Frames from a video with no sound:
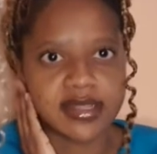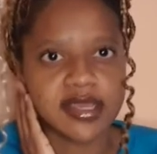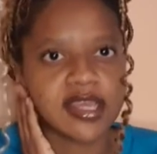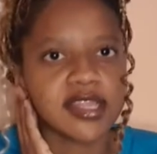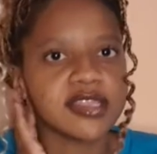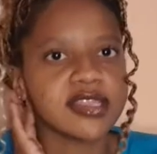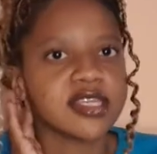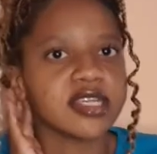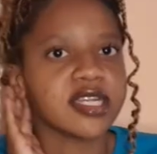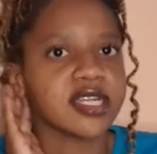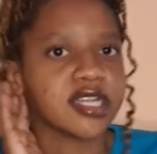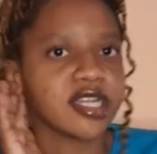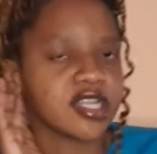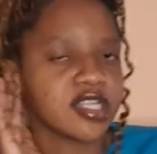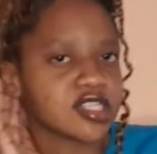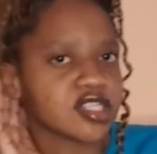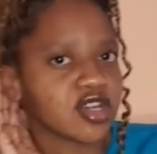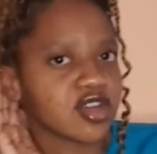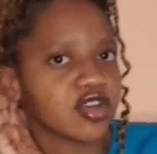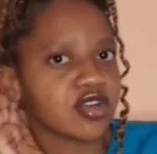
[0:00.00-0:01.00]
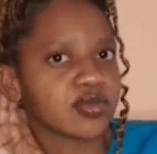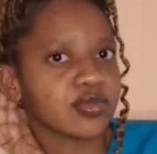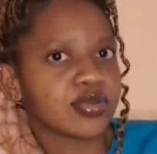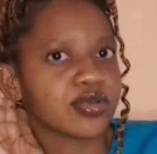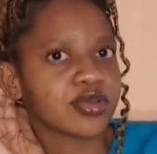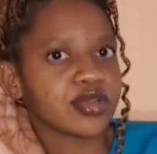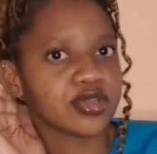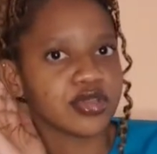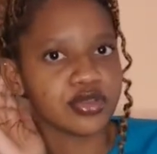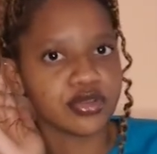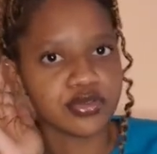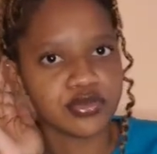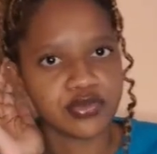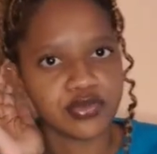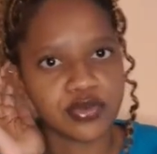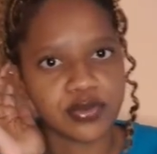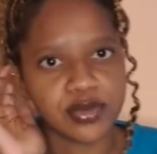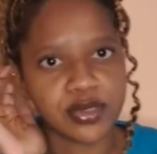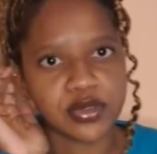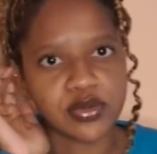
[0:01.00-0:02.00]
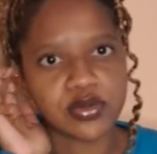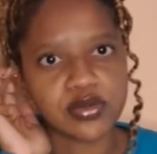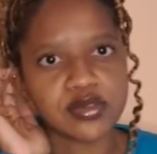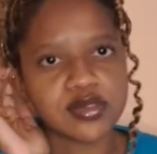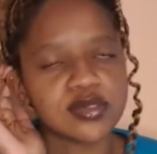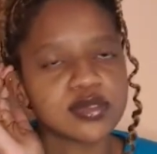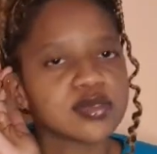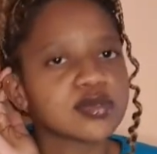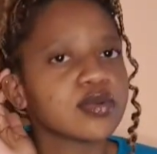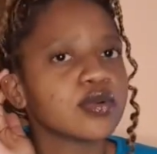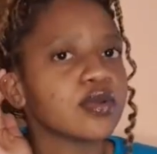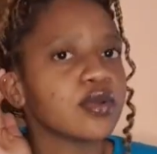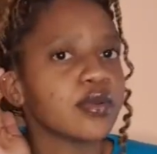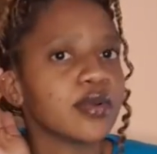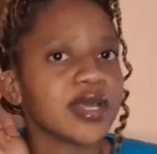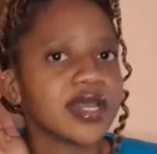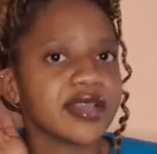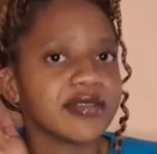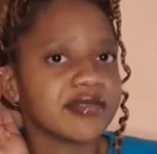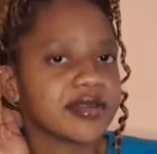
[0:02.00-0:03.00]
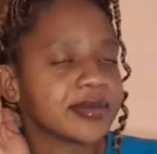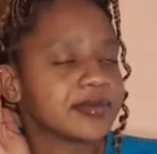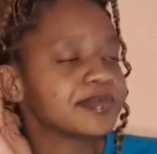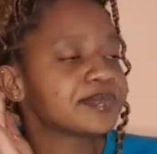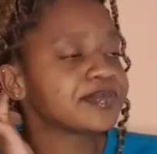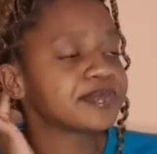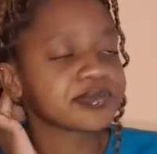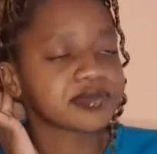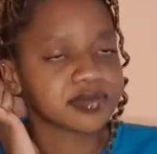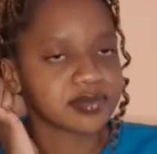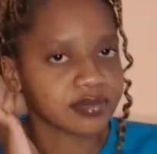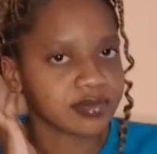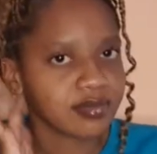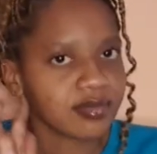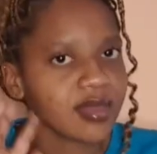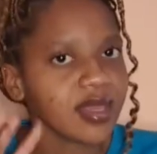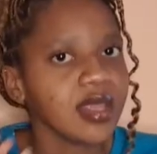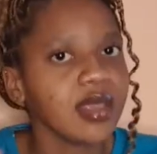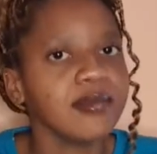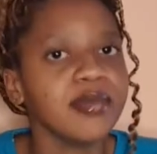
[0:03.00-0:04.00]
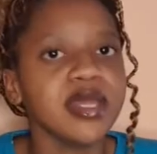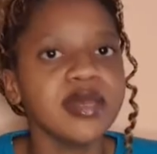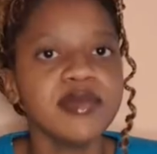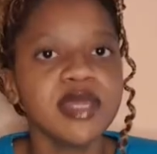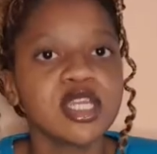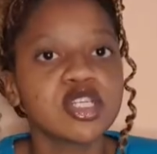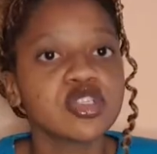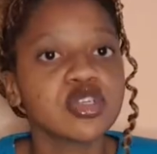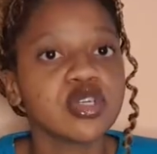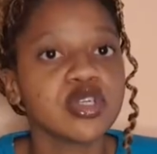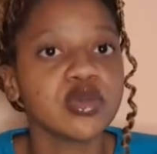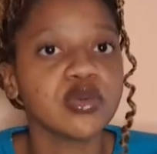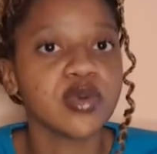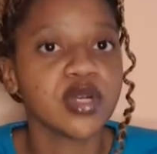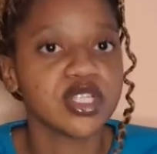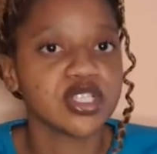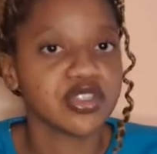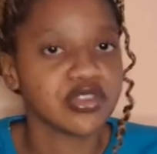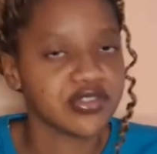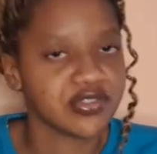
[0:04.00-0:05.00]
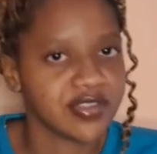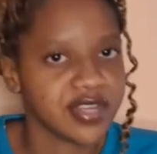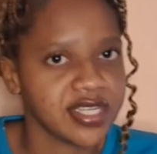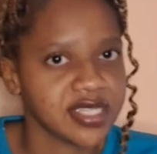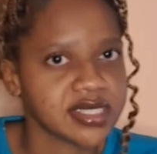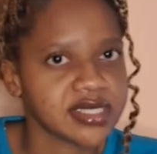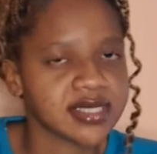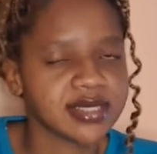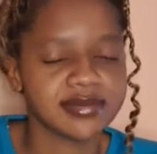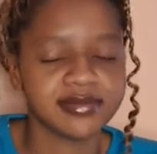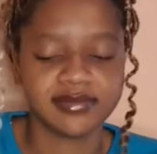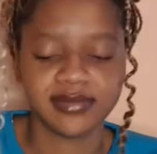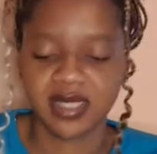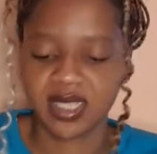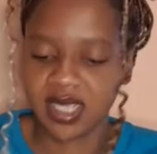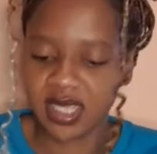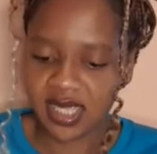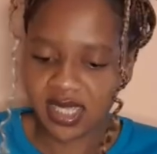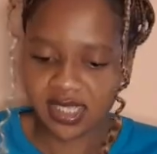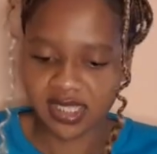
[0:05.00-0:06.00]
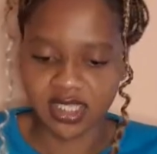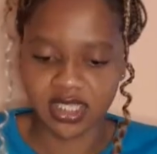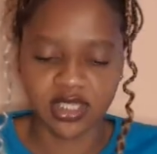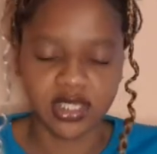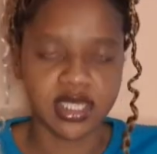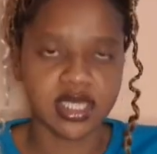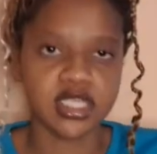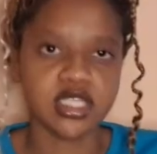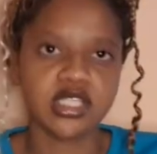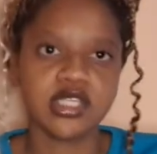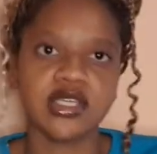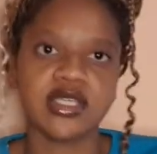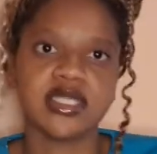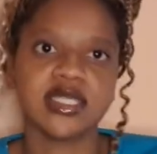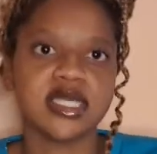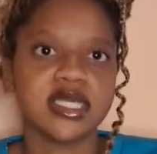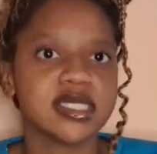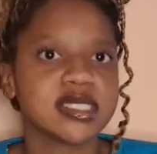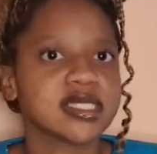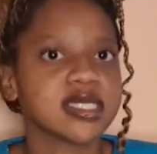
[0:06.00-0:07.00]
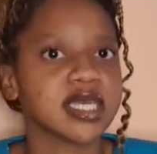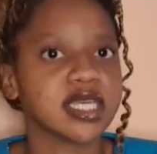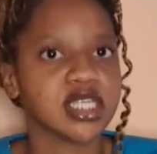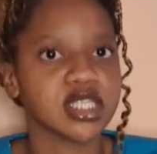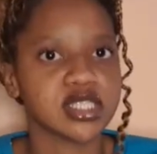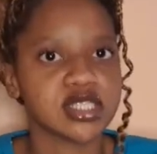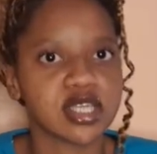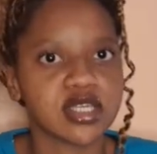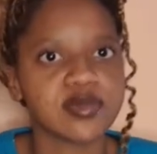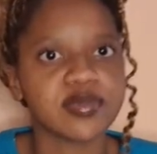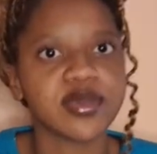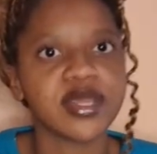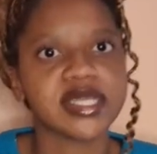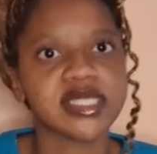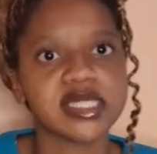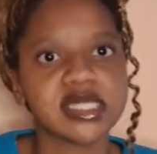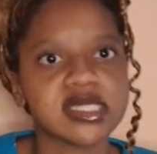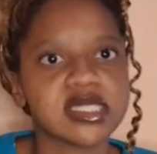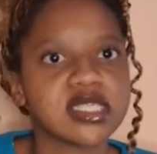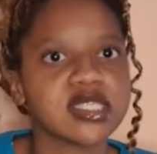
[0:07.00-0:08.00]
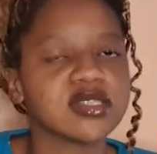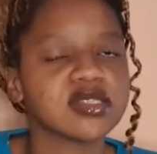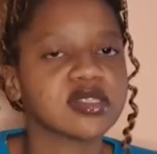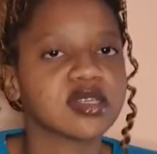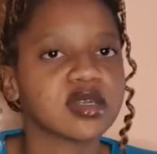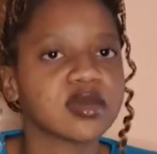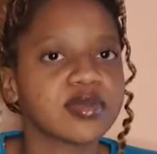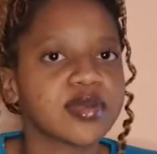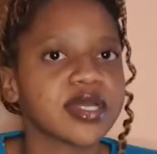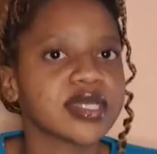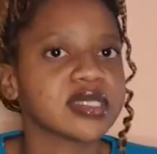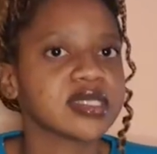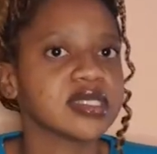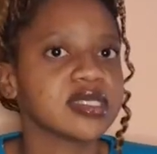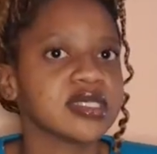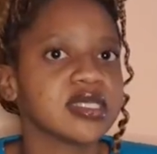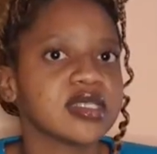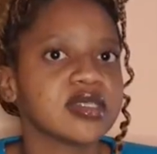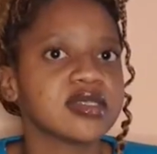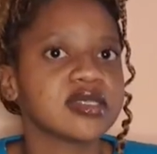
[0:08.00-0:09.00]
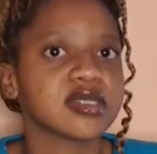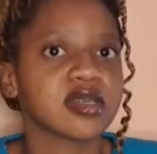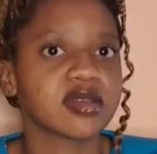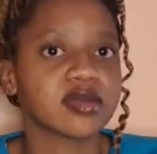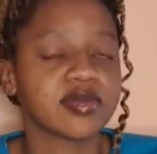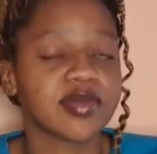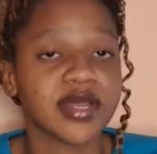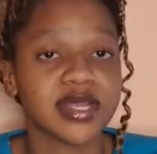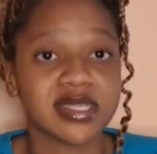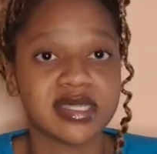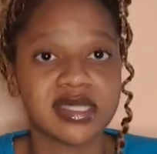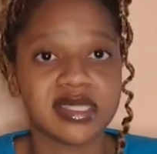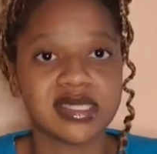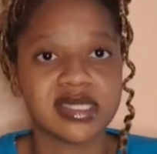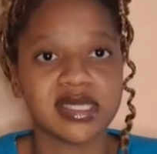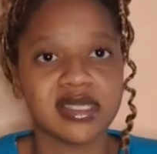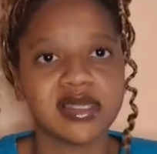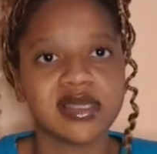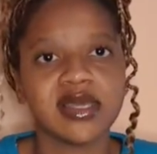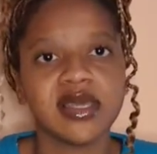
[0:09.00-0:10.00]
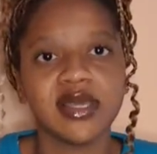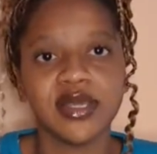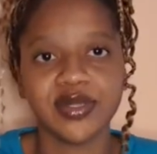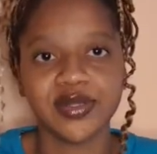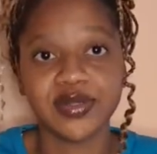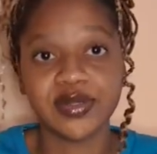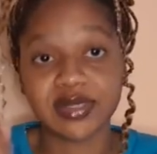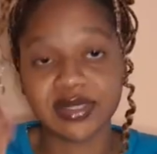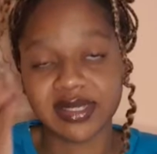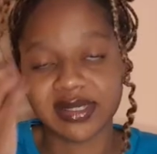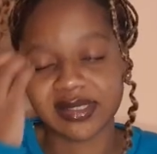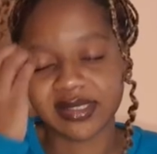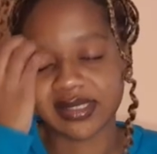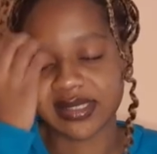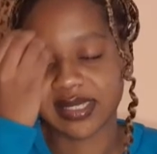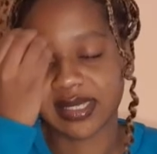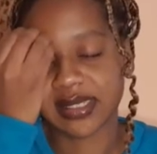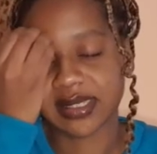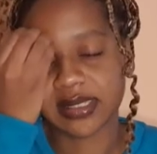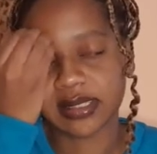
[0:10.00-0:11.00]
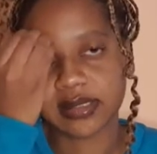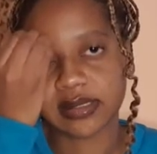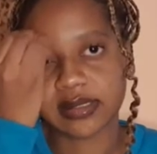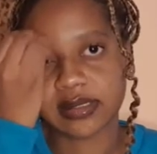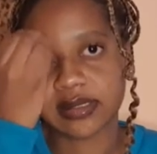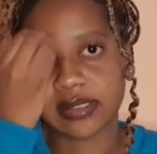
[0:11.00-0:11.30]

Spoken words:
and then later on put on your uniform and go to school or whatever. But make sure you wash your face. Then you get to your desk and you start practicing. You start practicing. You start practicing. You start studying.